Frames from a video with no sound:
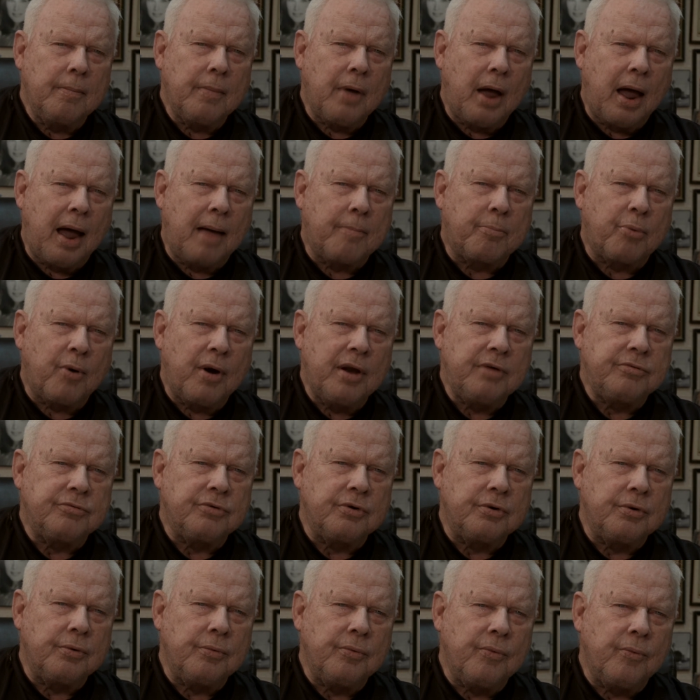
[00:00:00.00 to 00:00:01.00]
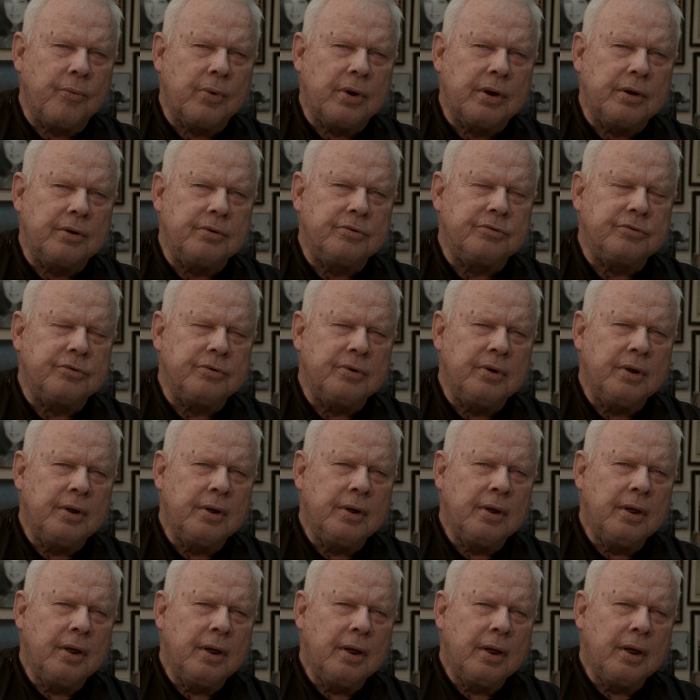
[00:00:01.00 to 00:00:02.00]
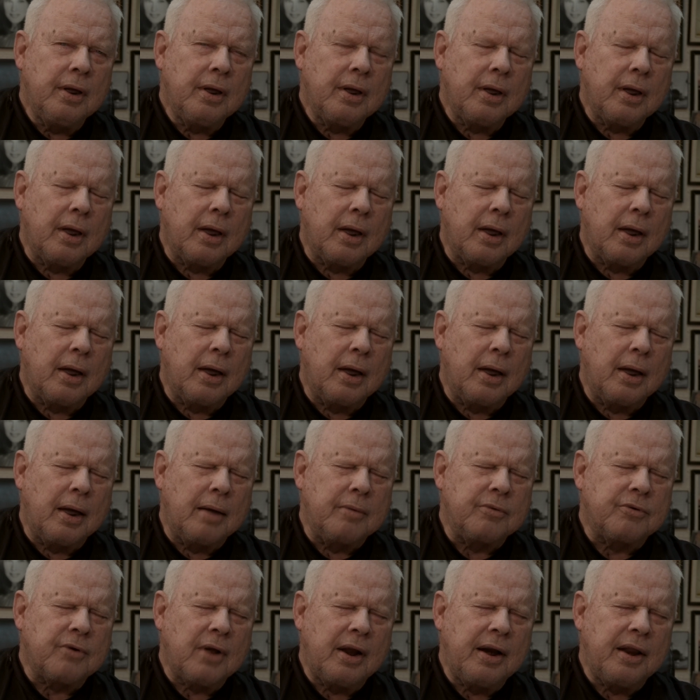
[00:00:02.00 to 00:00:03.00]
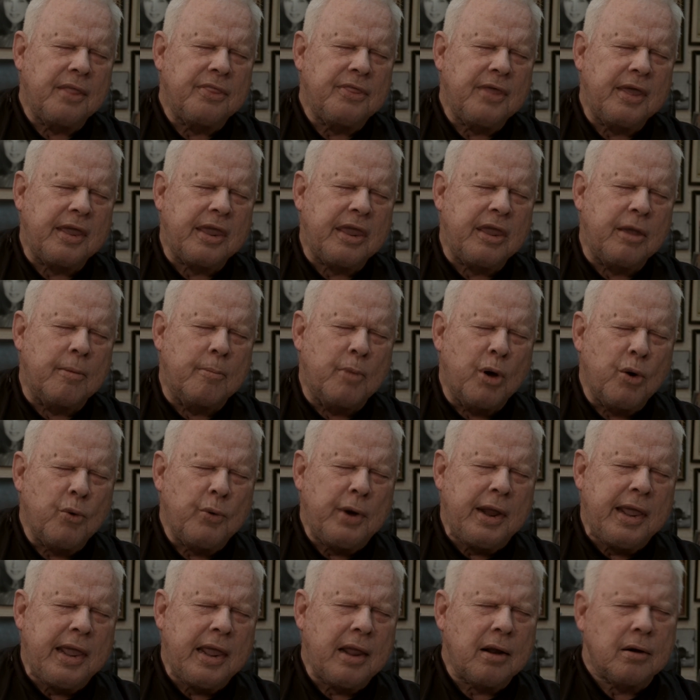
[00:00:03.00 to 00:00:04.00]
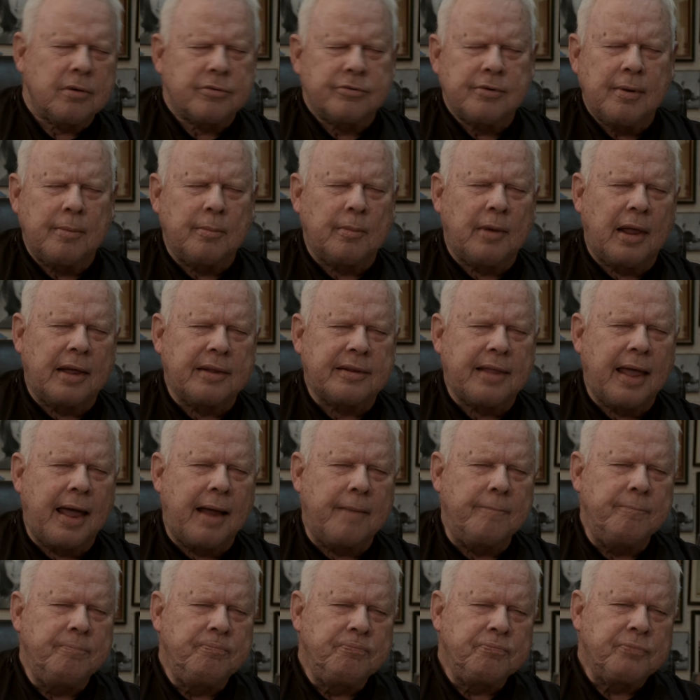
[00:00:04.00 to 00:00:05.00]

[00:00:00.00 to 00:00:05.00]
operation was, I'm trying to think, Yemeni or something like that.